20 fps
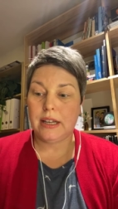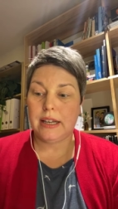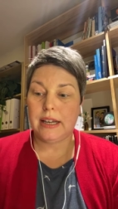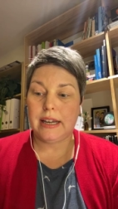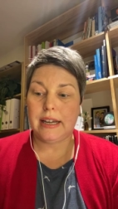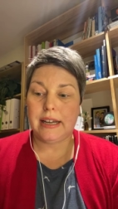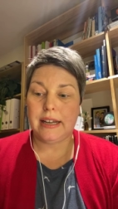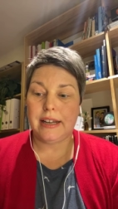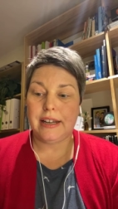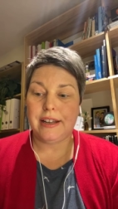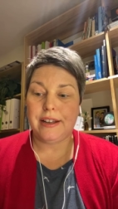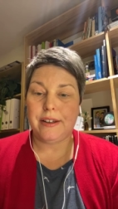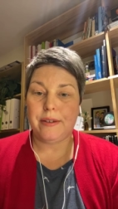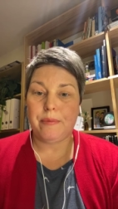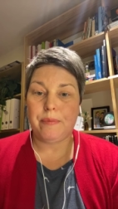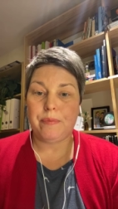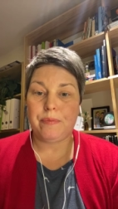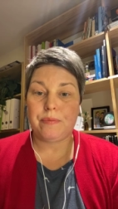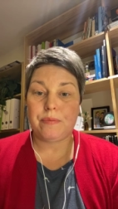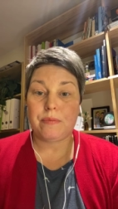
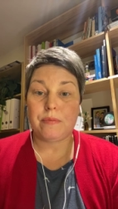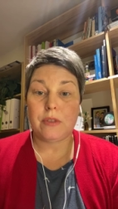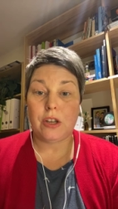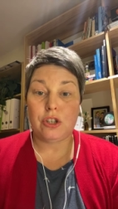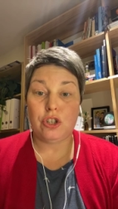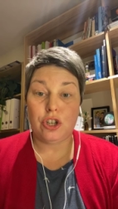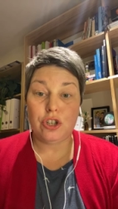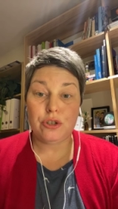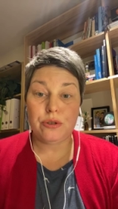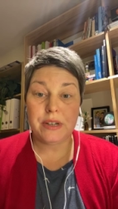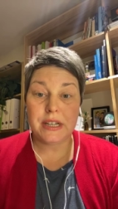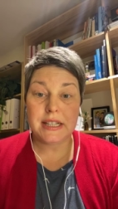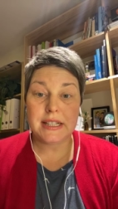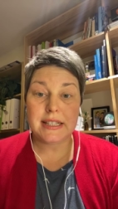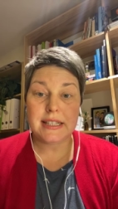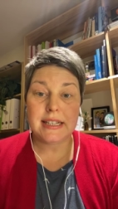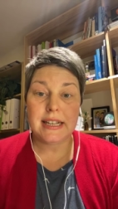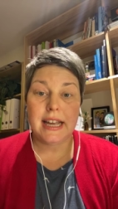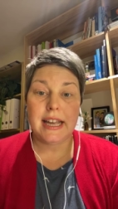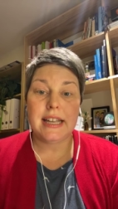um,
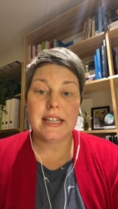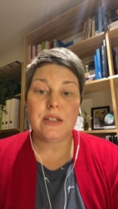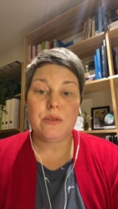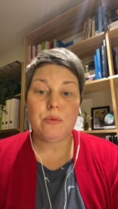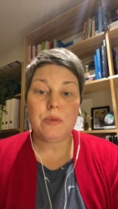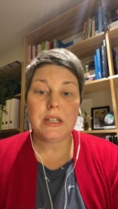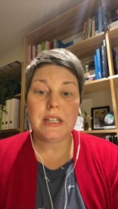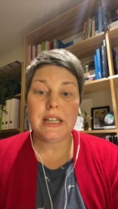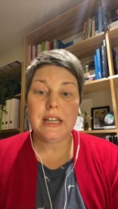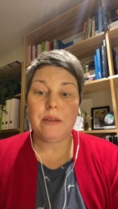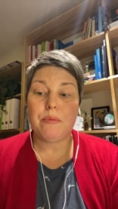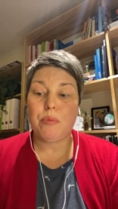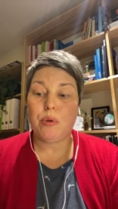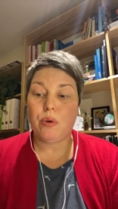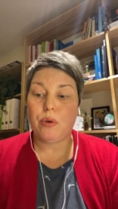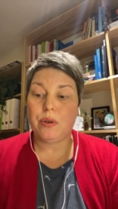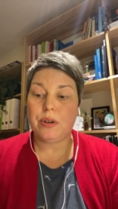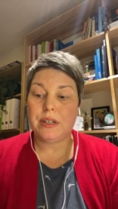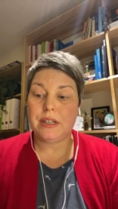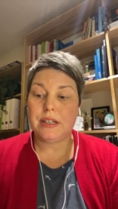nutrients. It's really
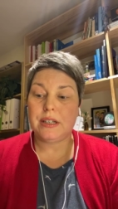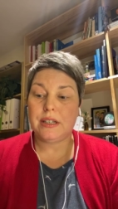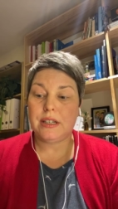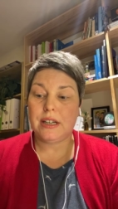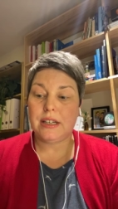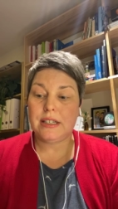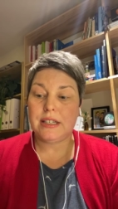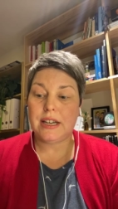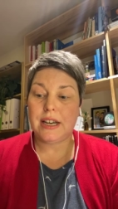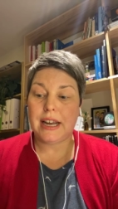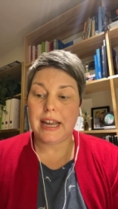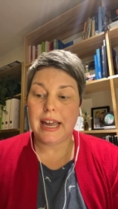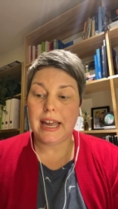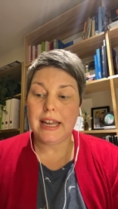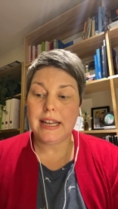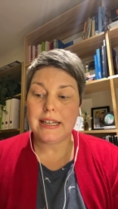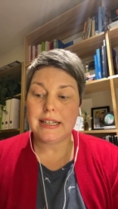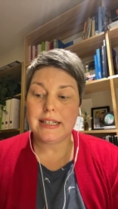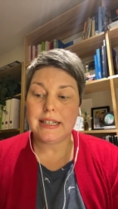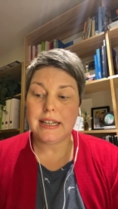important to
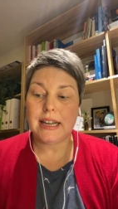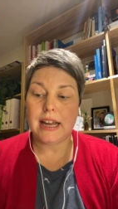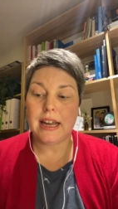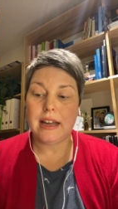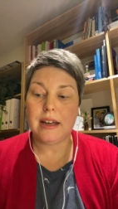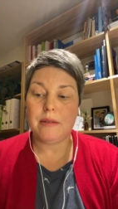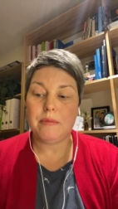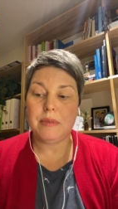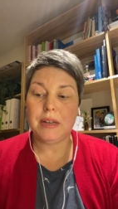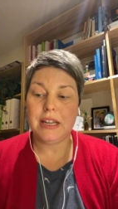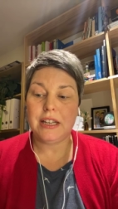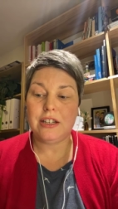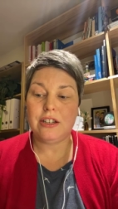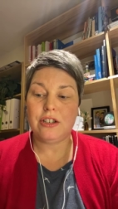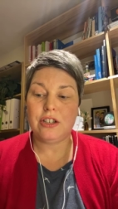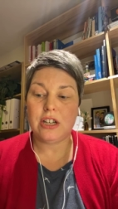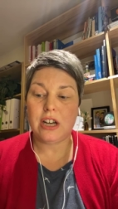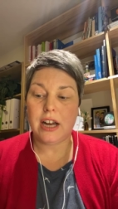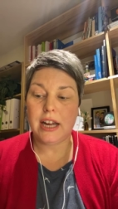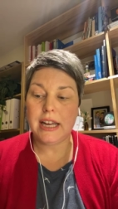get um, in your
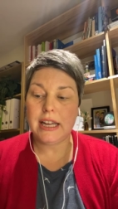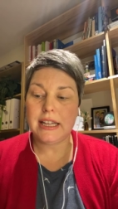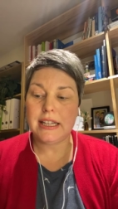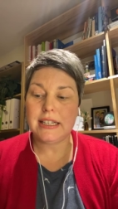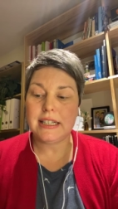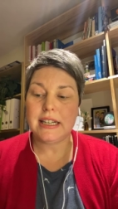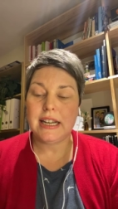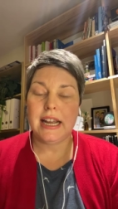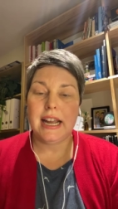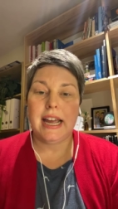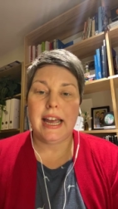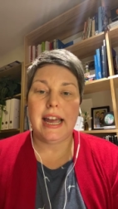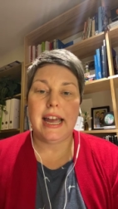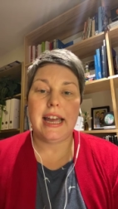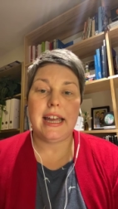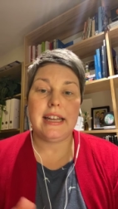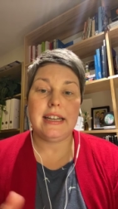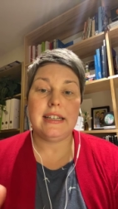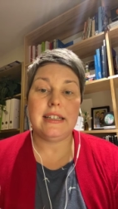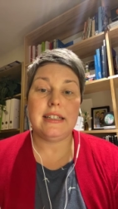diet,
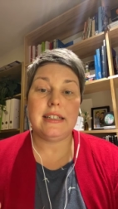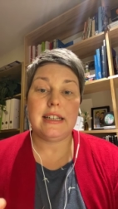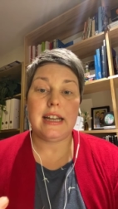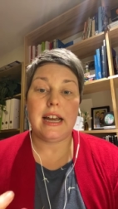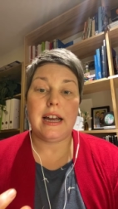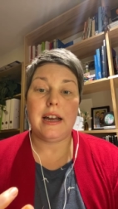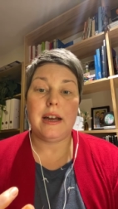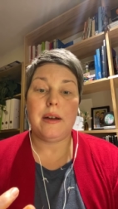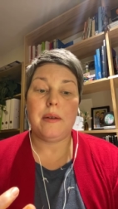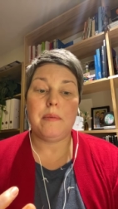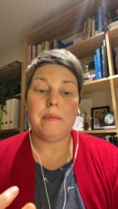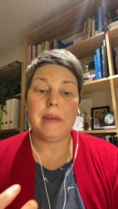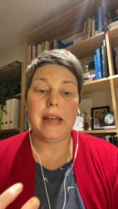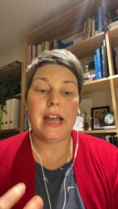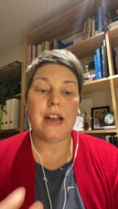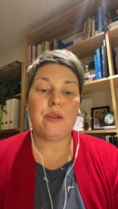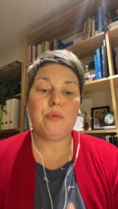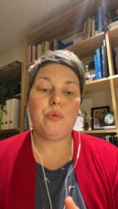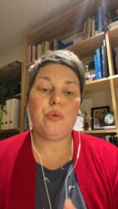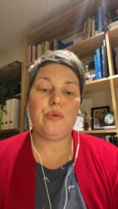and um,
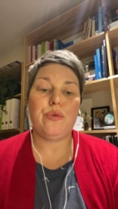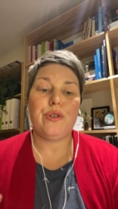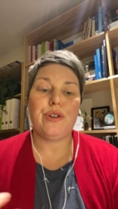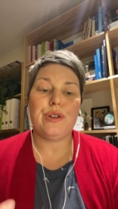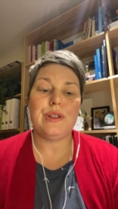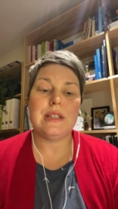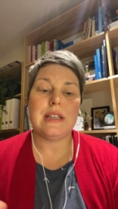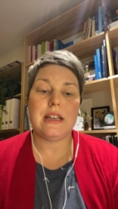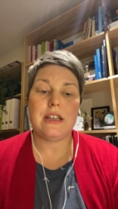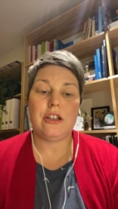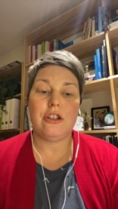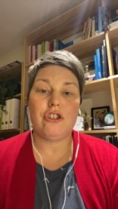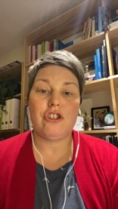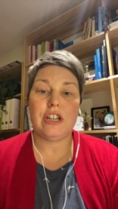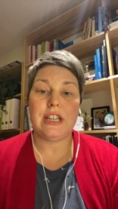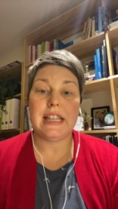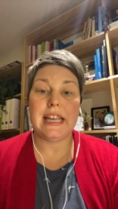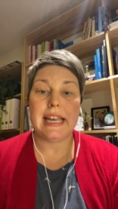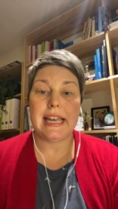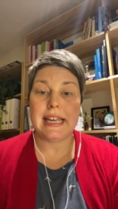animal foods are
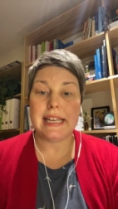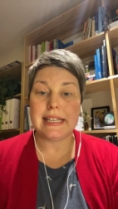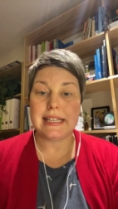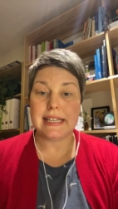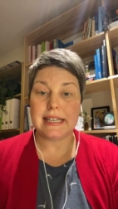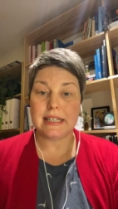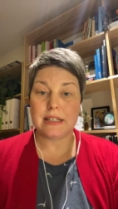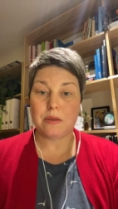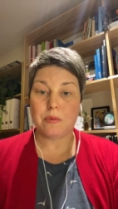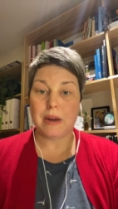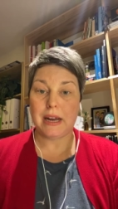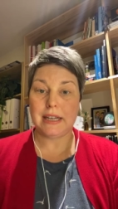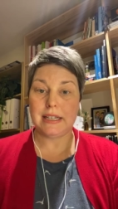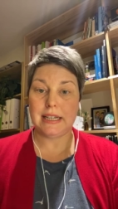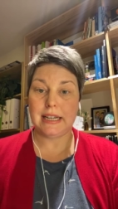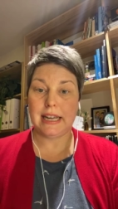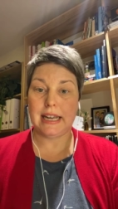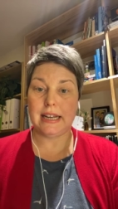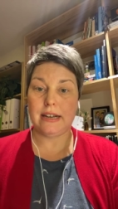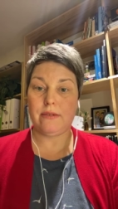usually the easiest way to
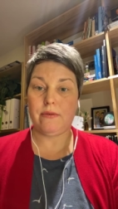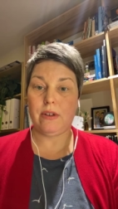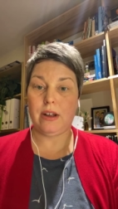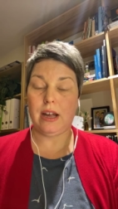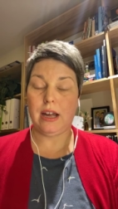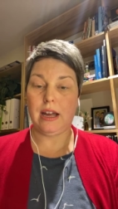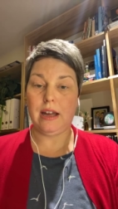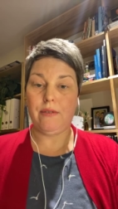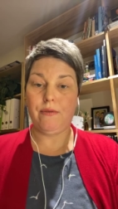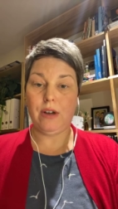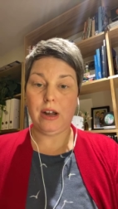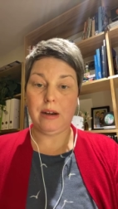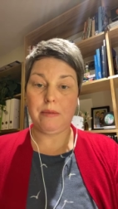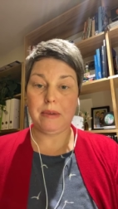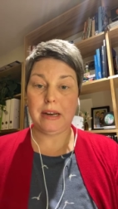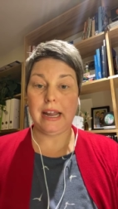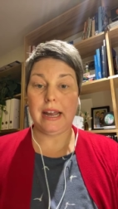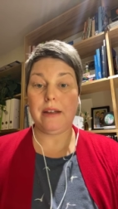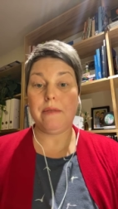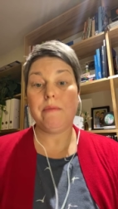get uh,
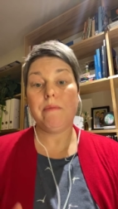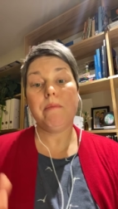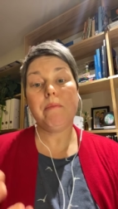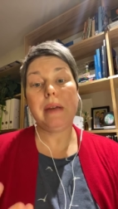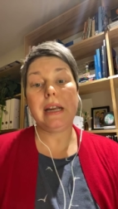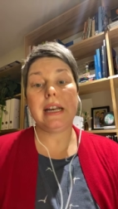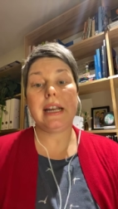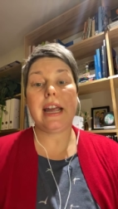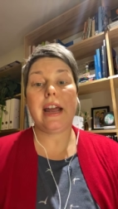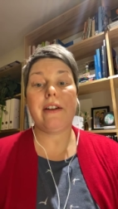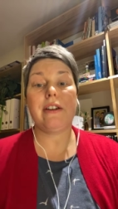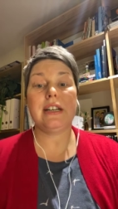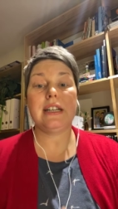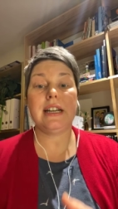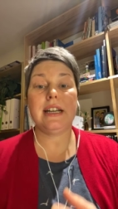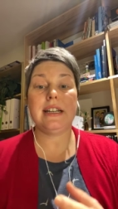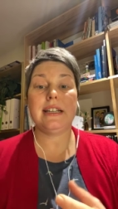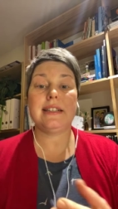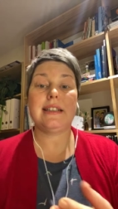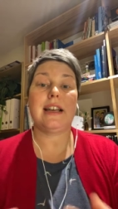vitamin A. Beta
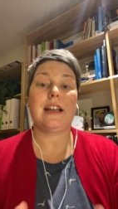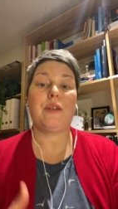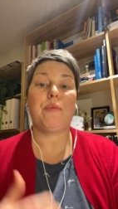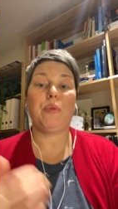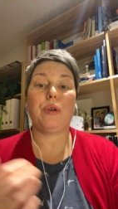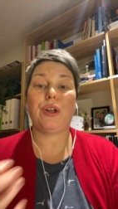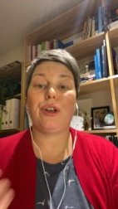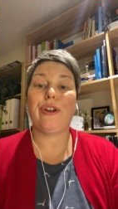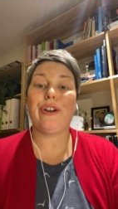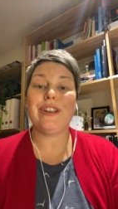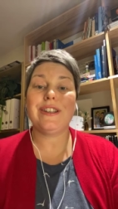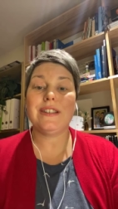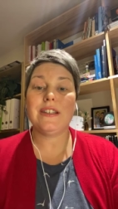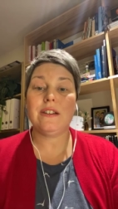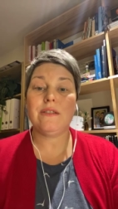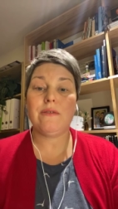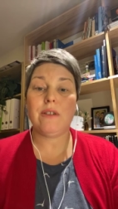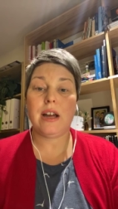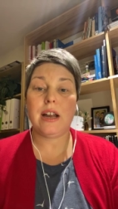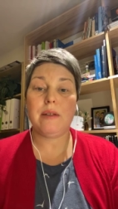carotene is like a precursor
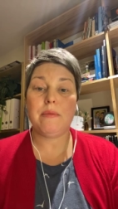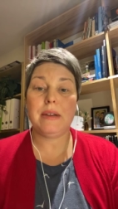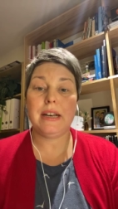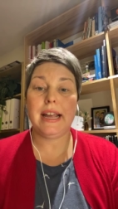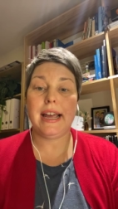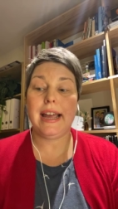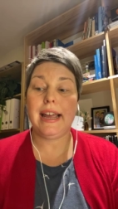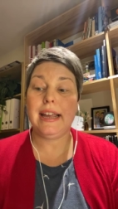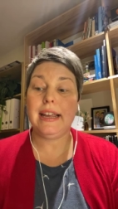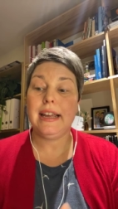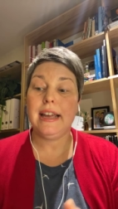to vitamin A,